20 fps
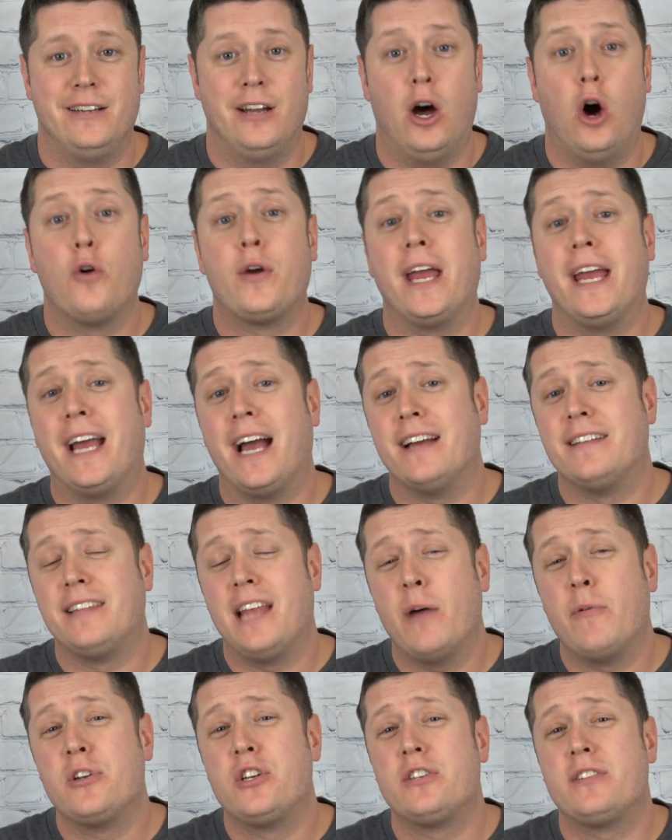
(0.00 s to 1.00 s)
Okay guys,
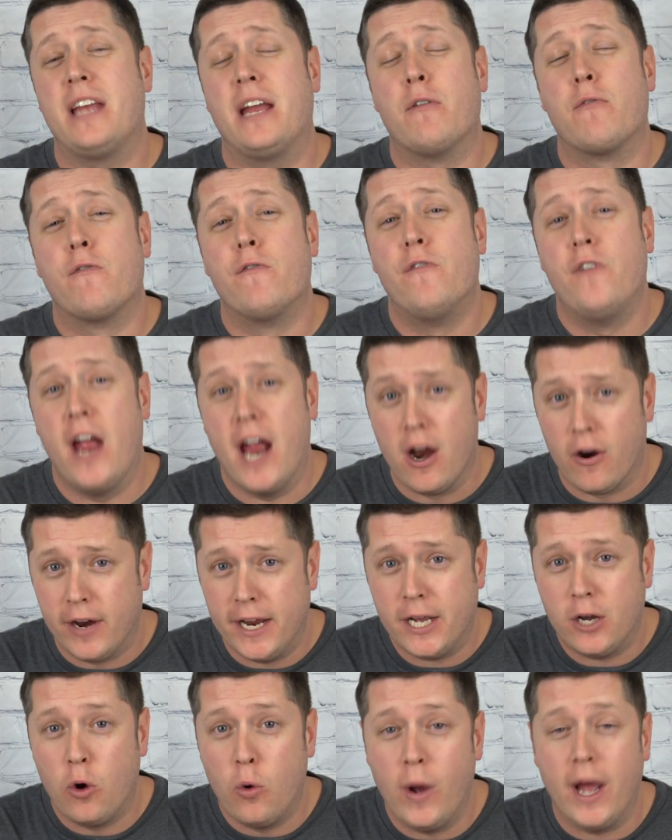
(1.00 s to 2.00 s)
that was just a
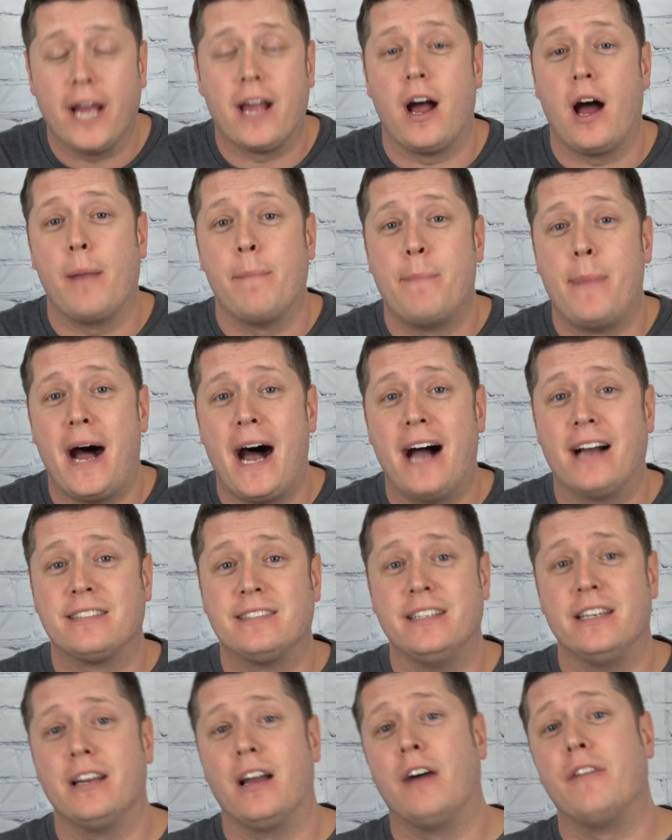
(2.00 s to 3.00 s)
very quick
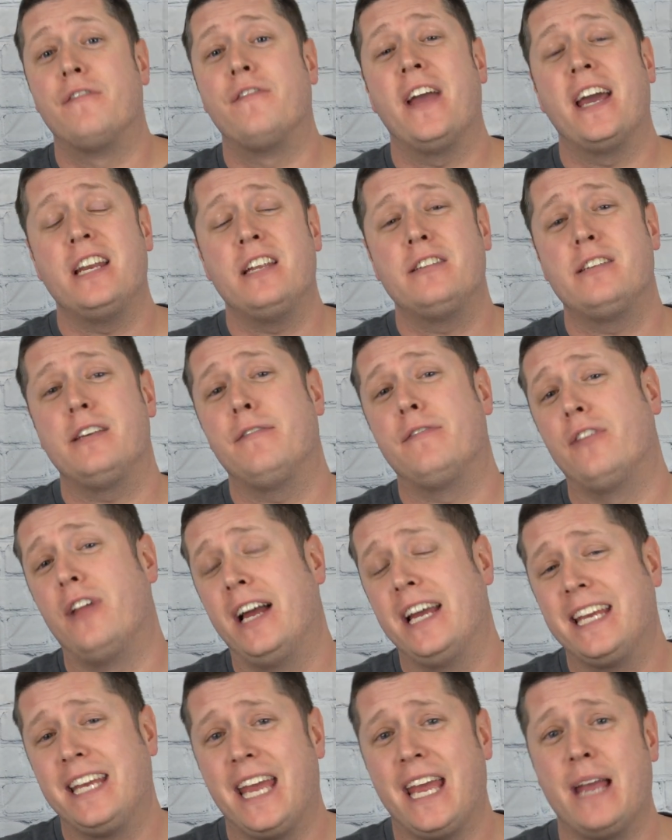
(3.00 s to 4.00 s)
unboxing of Fantasy
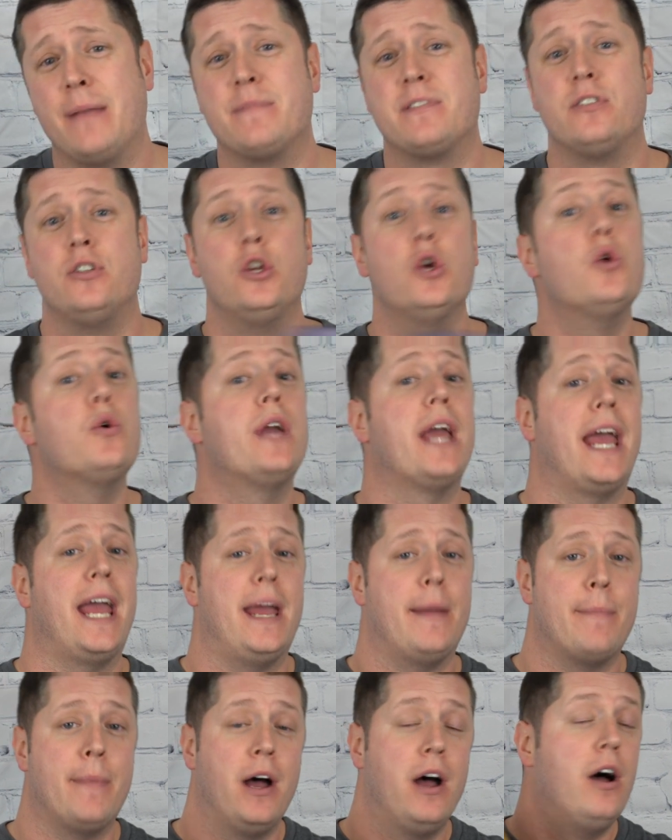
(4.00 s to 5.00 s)
Flight Games' new
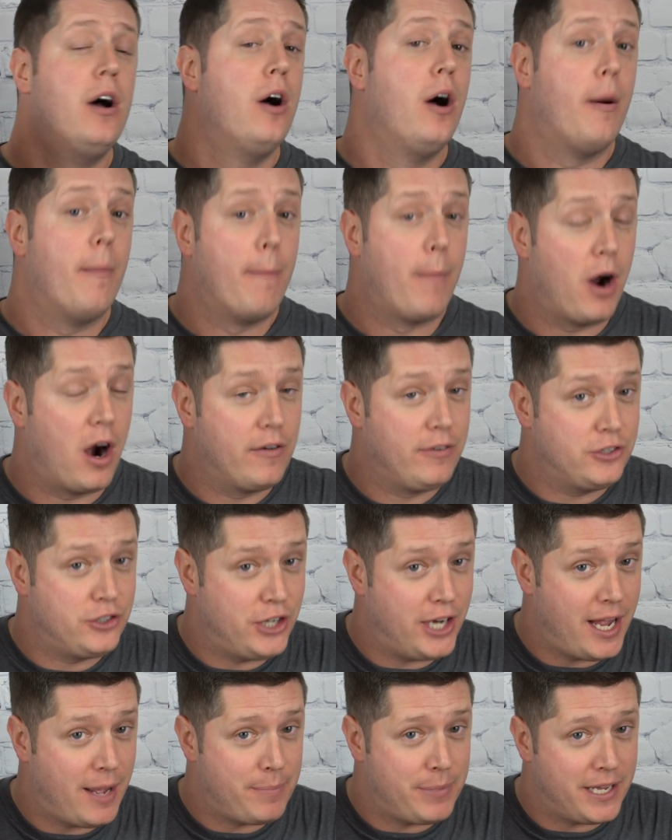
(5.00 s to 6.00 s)
game, Marvel
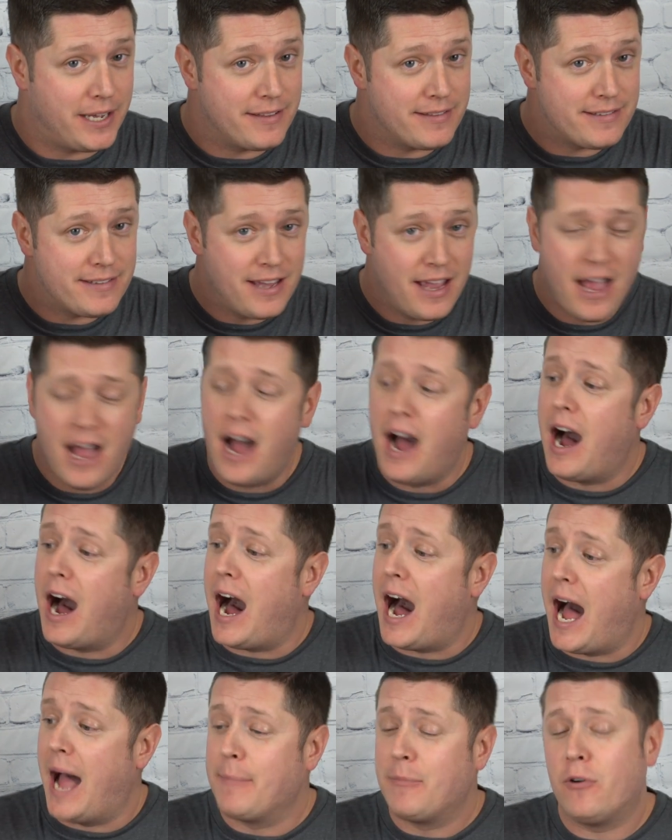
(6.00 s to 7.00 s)
Champions.
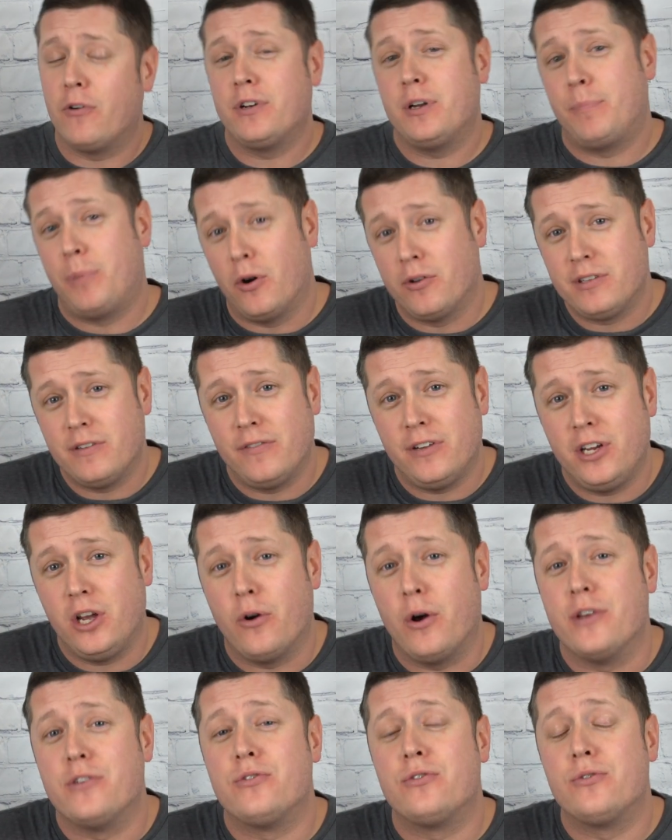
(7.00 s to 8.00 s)
I'm going to post a video
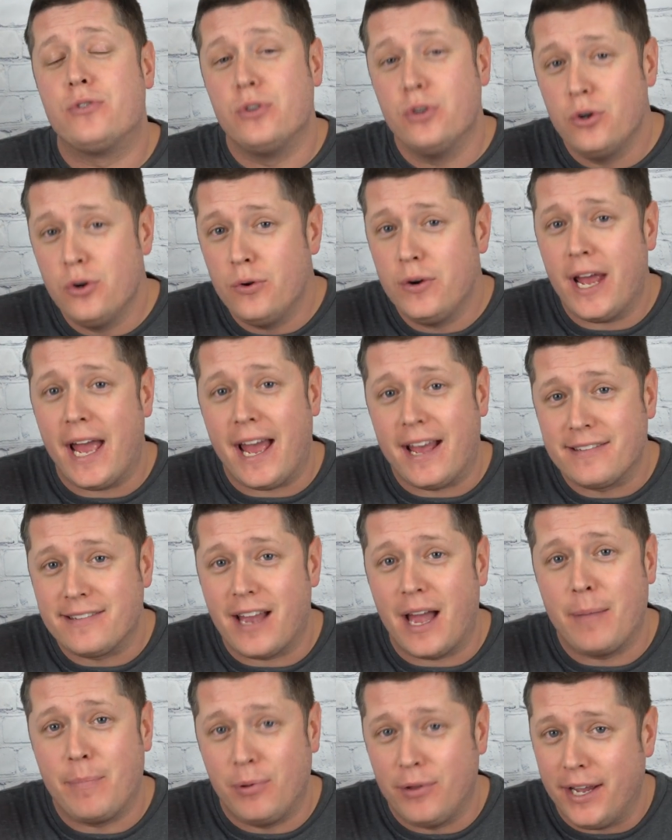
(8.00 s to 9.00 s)
as soon as
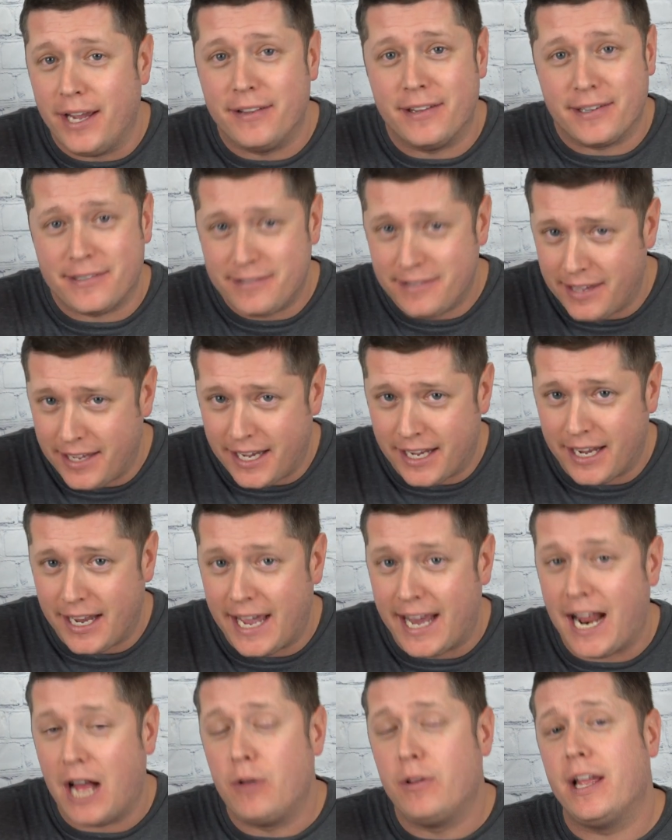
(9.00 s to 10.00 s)
I play this thing,
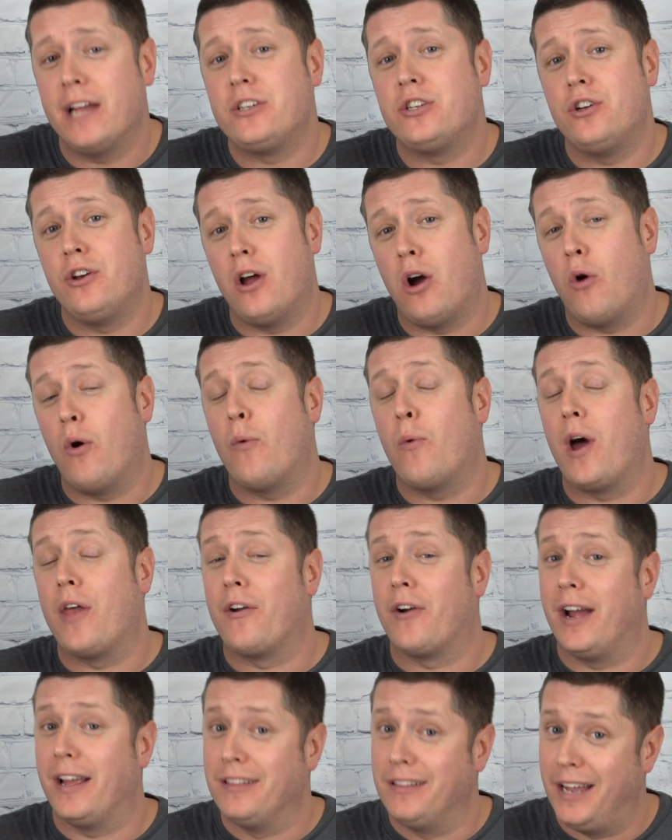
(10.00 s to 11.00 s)
and I'll let you know
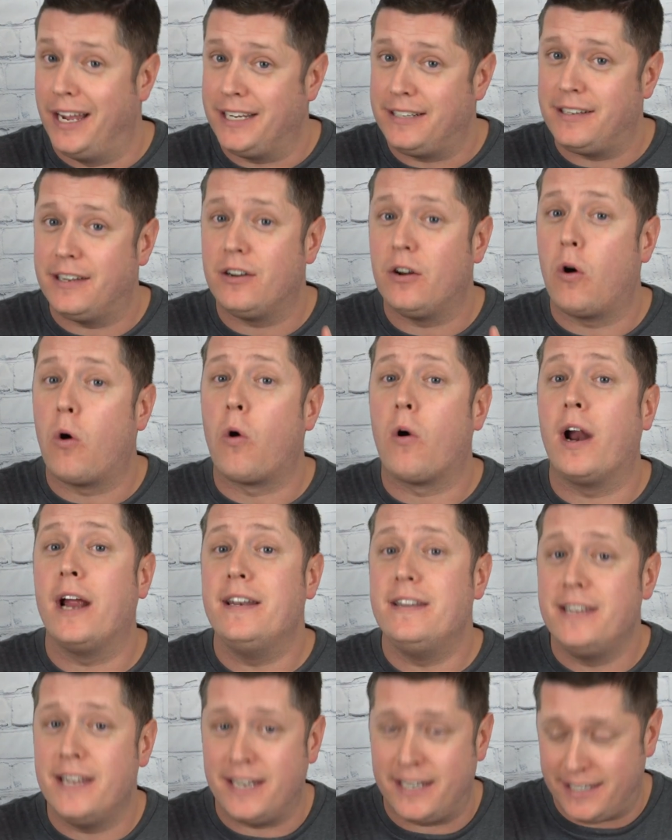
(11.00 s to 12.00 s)
whether I liked it or I
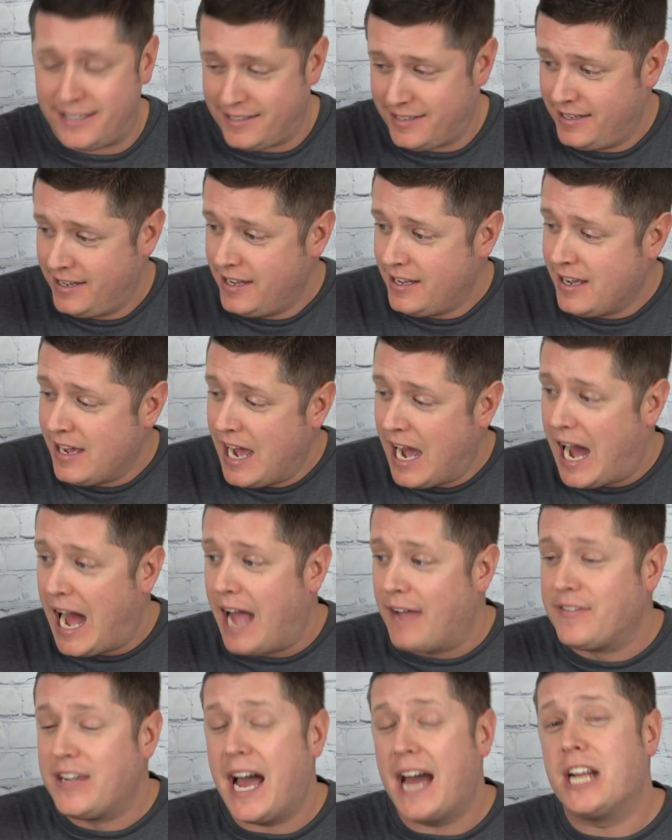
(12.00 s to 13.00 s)
didn't.
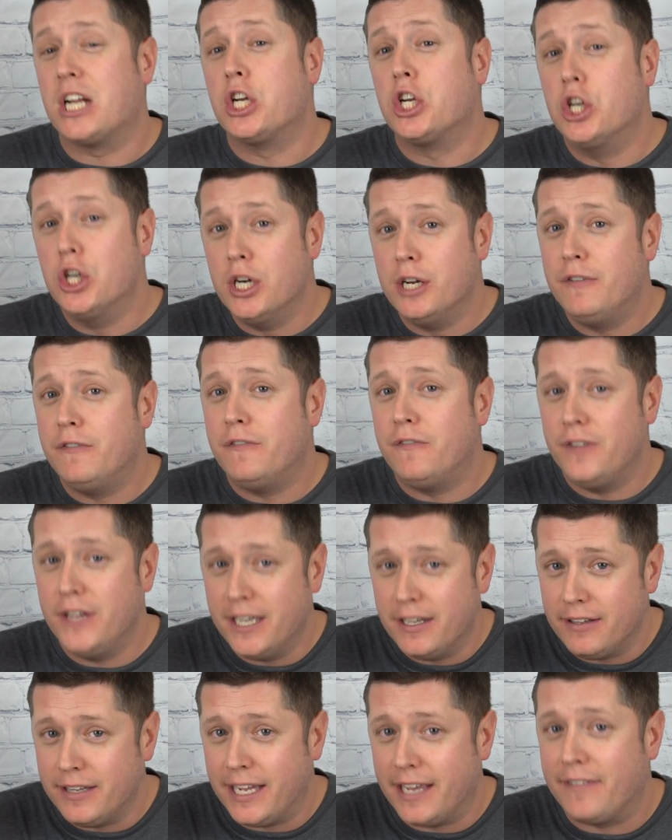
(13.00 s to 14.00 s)
I've got a good
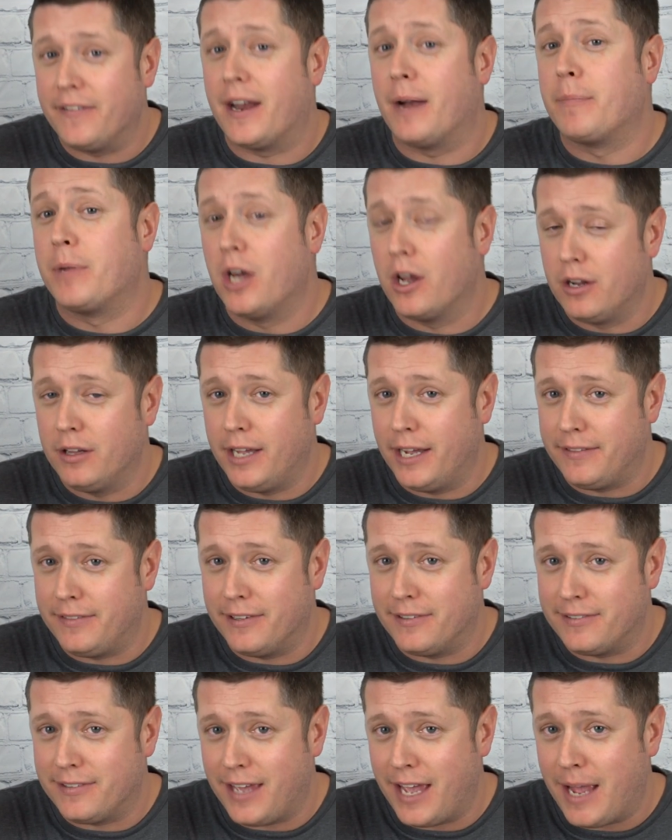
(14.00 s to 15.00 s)
feeling that I'm going to like
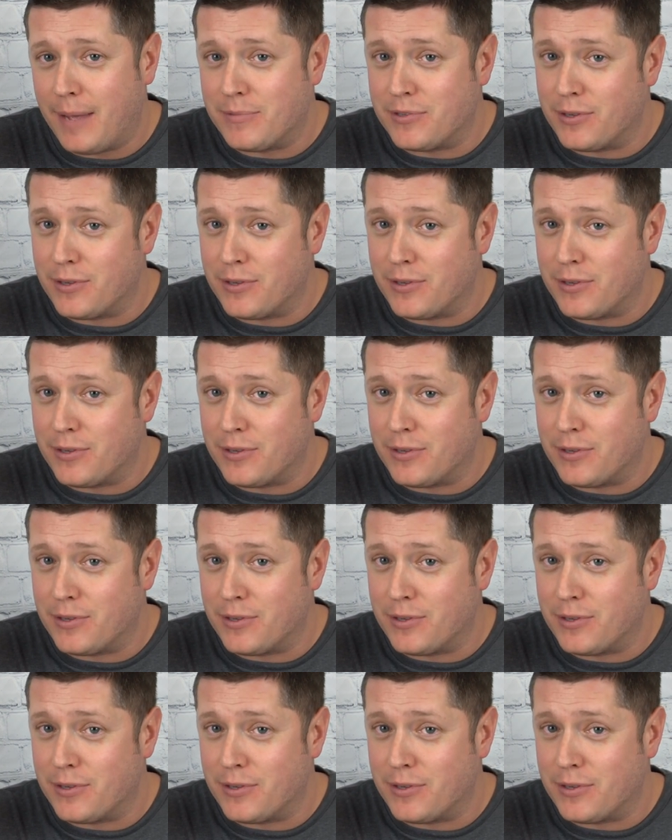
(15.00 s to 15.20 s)
this game,